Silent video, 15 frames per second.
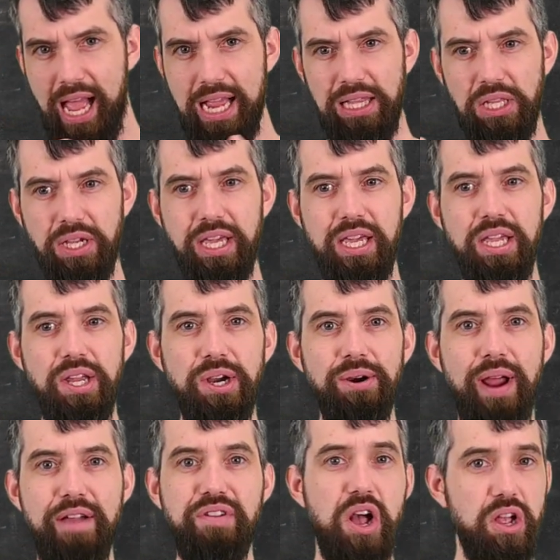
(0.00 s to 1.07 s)
I look here,
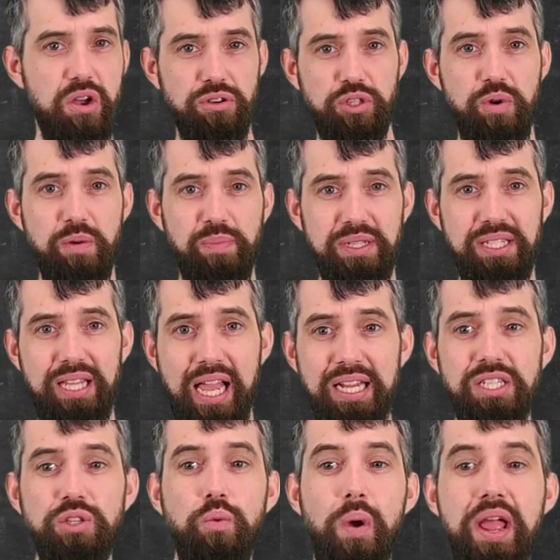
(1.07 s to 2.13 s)
I've got cos squared plus sine
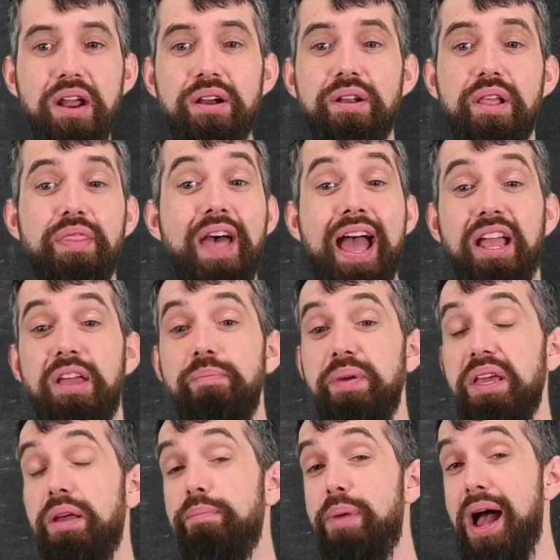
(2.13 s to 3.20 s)
squared. That can be
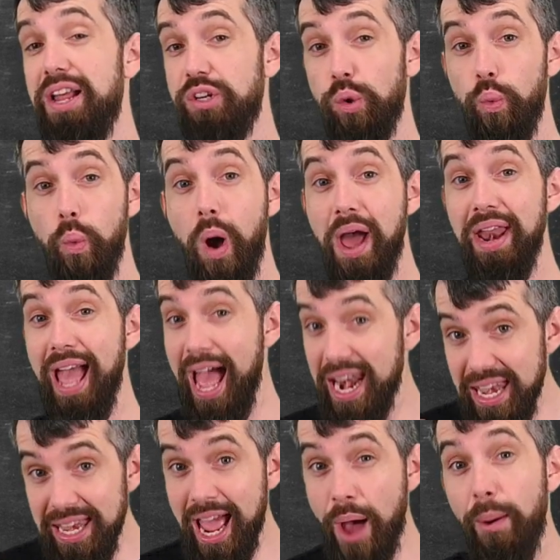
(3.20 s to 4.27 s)
combined to 1.
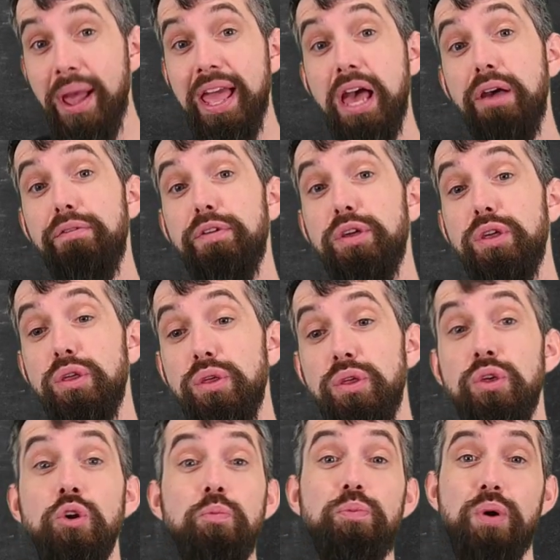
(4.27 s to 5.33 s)
And now I have
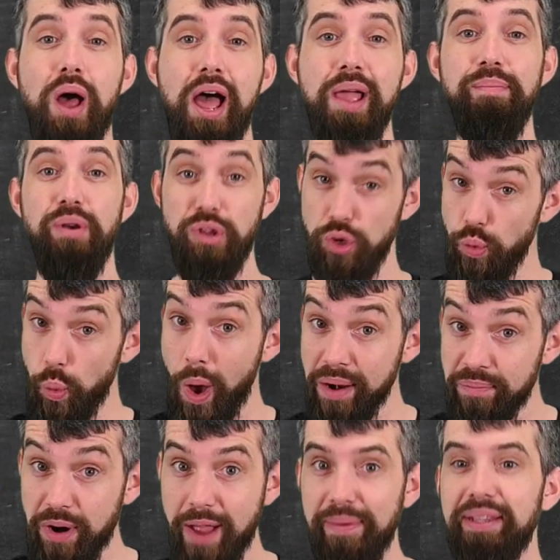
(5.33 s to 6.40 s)
u prime, u1
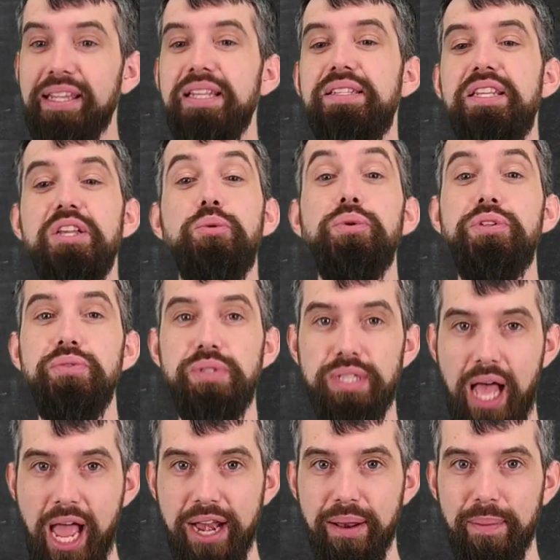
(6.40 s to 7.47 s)
prime at least, equal to
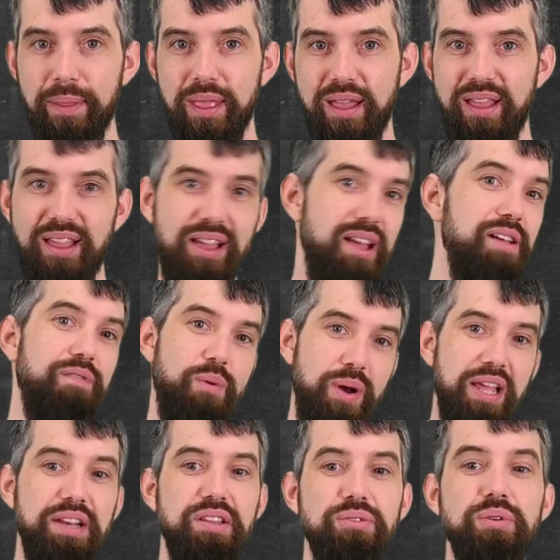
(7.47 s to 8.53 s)
sine. If I
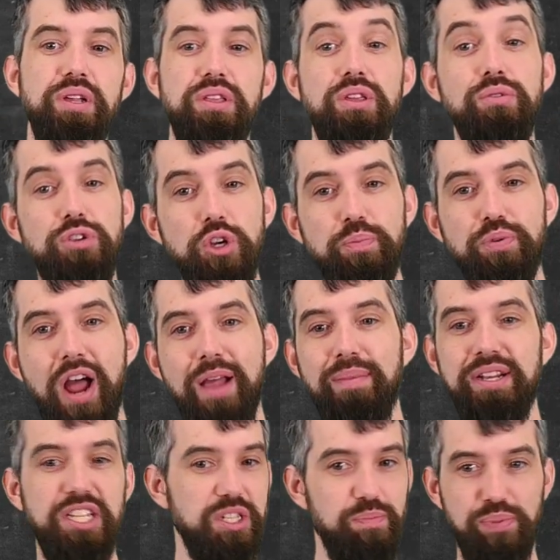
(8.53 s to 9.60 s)
want to get to u2 prime, I
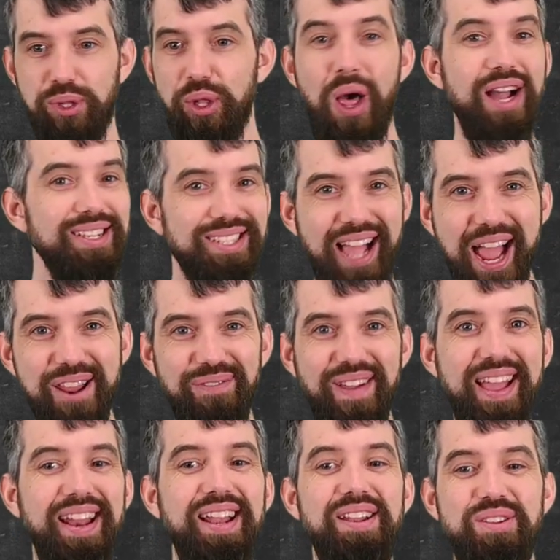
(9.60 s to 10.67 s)
just plug sine of
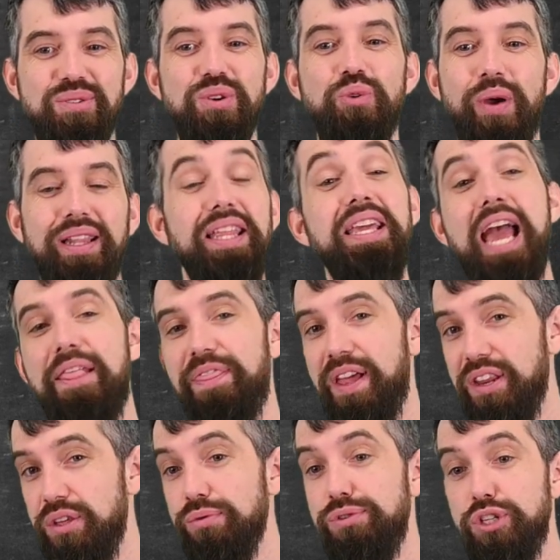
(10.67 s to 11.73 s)
in, and you can quickly get
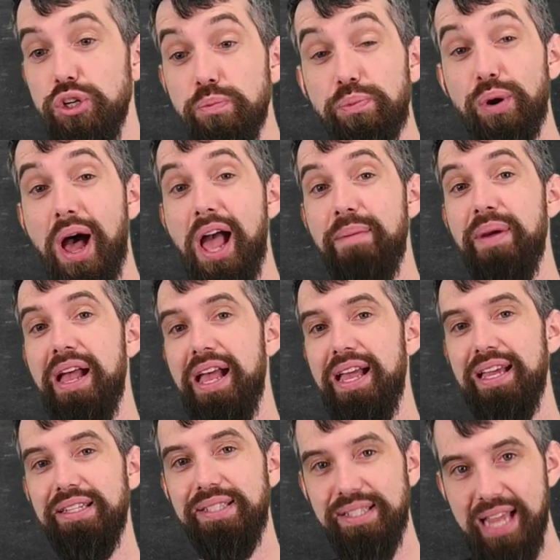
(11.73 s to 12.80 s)
that u2 prime
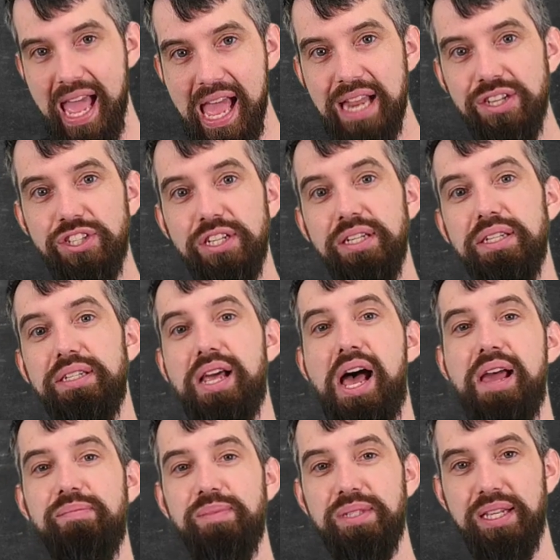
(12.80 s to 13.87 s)
is tangent
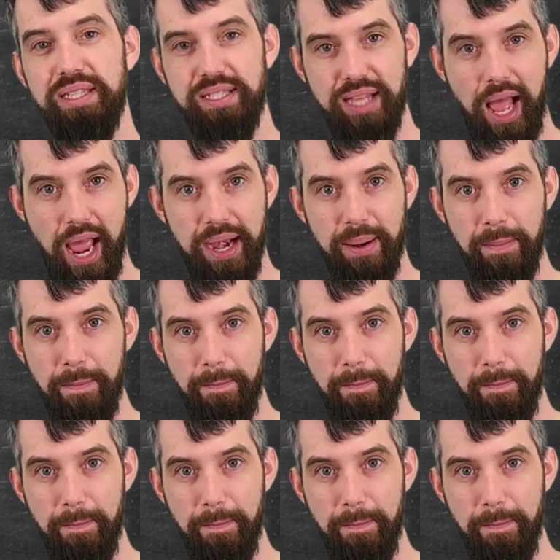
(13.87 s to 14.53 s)
times sine.